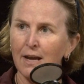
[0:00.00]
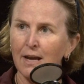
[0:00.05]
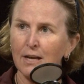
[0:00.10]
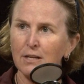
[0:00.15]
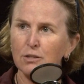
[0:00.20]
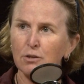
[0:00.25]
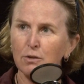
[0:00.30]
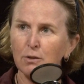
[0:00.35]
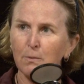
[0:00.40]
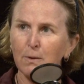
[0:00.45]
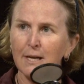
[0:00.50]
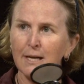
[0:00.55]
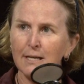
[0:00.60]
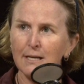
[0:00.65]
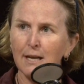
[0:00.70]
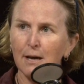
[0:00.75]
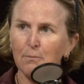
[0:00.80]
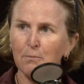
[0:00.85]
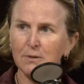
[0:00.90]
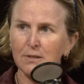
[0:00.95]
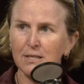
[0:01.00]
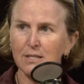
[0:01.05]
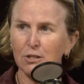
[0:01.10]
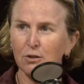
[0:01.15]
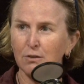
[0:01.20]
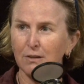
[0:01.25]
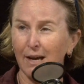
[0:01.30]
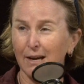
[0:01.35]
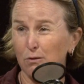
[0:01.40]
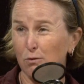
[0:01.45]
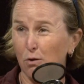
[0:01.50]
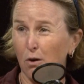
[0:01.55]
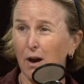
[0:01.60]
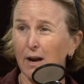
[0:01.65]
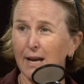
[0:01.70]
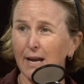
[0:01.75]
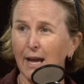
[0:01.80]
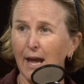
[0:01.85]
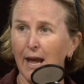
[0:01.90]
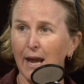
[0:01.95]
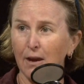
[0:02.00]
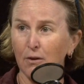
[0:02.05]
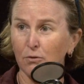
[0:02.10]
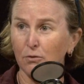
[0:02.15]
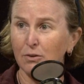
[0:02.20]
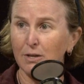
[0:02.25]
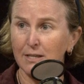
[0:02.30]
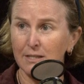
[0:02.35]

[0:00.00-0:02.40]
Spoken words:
and so then we end up with these like chronic ankle